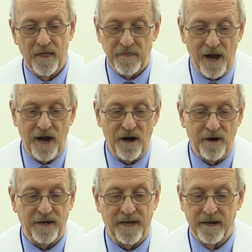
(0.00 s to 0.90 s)

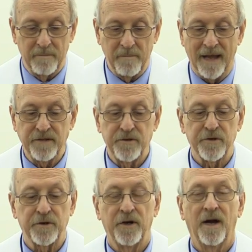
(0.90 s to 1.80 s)
There in a
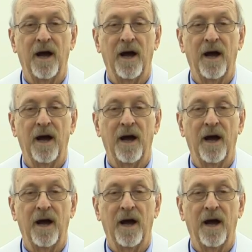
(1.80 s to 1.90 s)
manger,